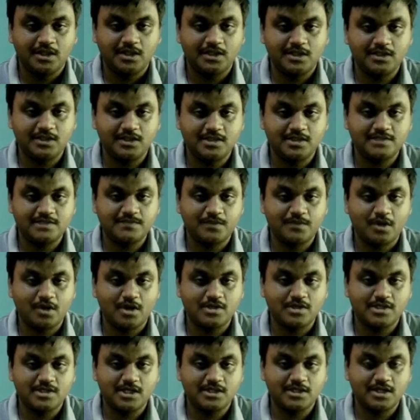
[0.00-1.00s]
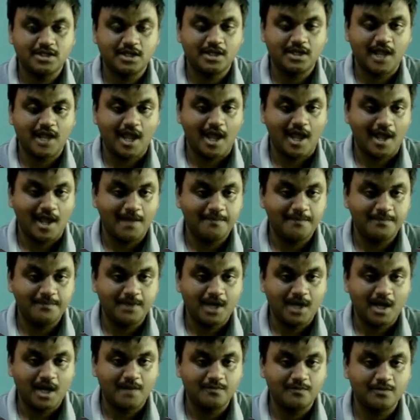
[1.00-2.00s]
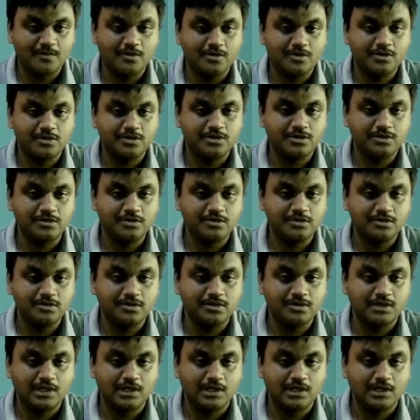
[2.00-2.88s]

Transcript: In this project or app, I'm going to